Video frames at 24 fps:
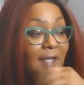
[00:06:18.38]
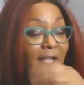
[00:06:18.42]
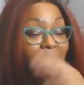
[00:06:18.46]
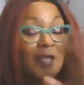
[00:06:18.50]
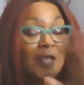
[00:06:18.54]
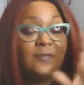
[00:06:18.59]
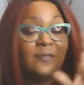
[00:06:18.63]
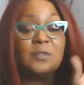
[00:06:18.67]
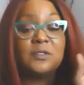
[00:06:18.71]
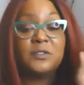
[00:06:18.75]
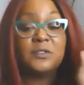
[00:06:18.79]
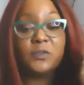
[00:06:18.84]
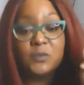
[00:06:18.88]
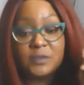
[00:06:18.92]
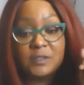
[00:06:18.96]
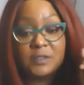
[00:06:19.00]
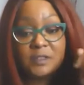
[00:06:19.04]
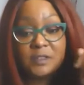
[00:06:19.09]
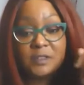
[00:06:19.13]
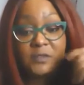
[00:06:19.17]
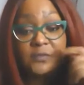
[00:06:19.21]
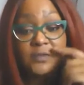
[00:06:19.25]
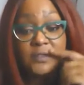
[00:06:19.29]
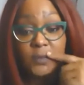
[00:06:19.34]
I have been doing
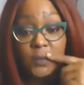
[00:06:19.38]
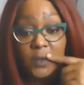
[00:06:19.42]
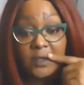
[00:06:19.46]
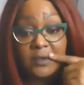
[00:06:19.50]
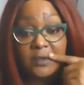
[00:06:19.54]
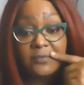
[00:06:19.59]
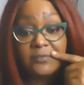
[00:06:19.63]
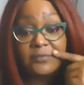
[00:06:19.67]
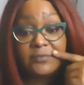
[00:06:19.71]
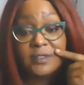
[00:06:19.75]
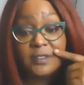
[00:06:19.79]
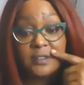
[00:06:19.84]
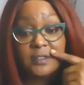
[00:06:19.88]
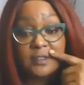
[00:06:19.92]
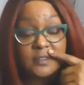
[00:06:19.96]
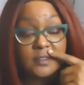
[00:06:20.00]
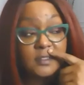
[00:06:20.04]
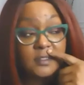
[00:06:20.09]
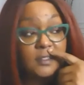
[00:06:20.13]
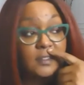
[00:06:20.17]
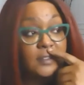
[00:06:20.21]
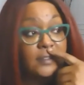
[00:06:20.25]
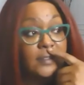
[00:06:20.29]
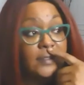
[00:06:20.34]
this for 12 years.